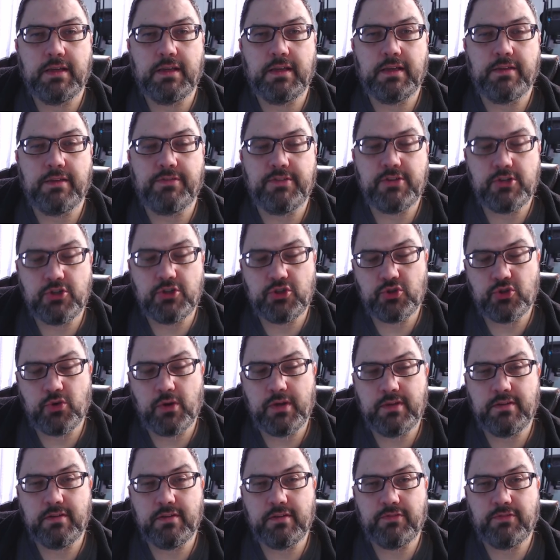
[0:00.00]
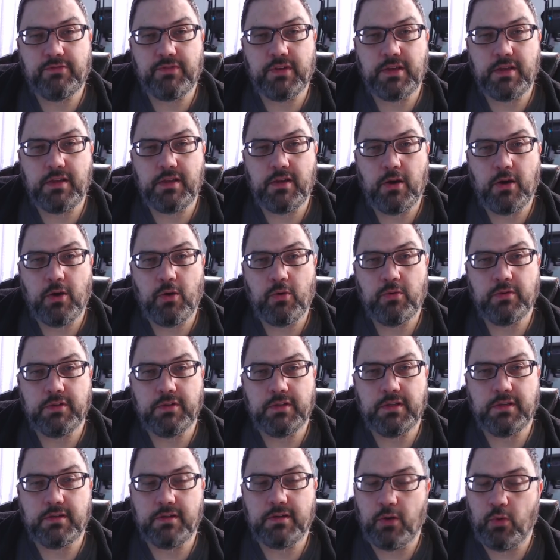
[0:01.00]
If you enjoyed this video,
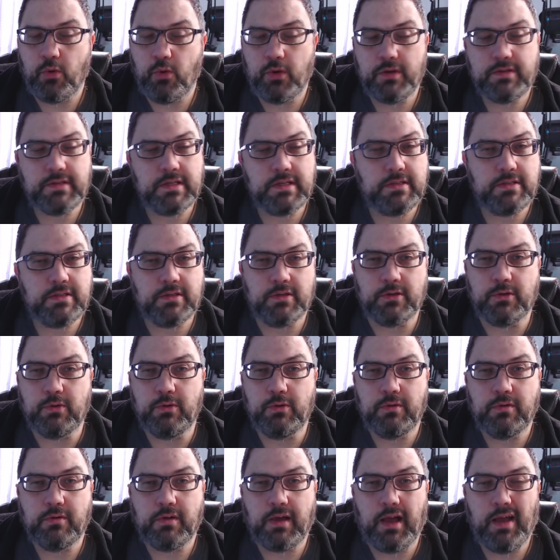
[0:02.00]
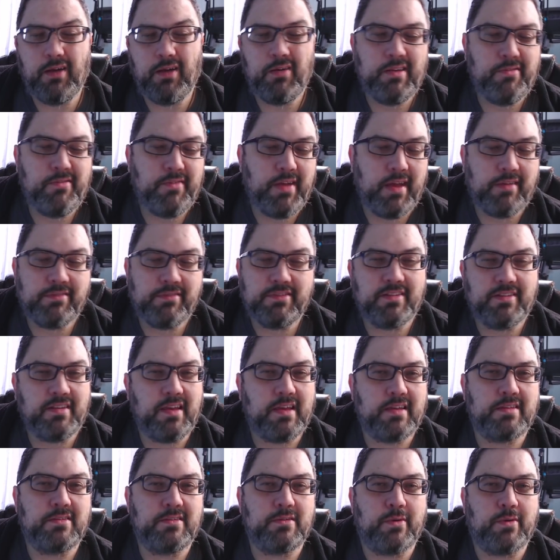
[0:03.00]
you know what to do. I don't even have to
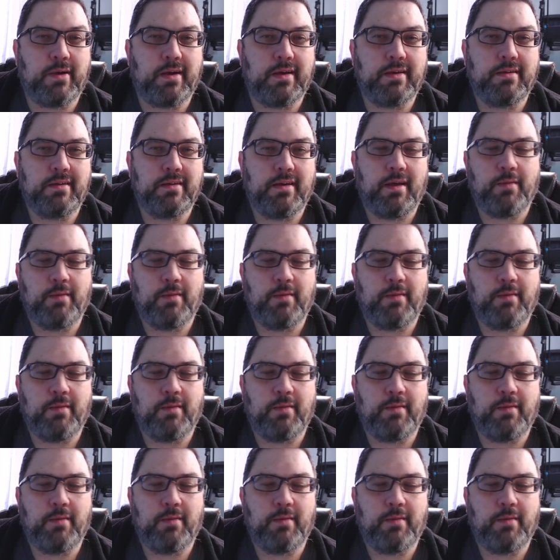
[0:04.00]
say it, do I?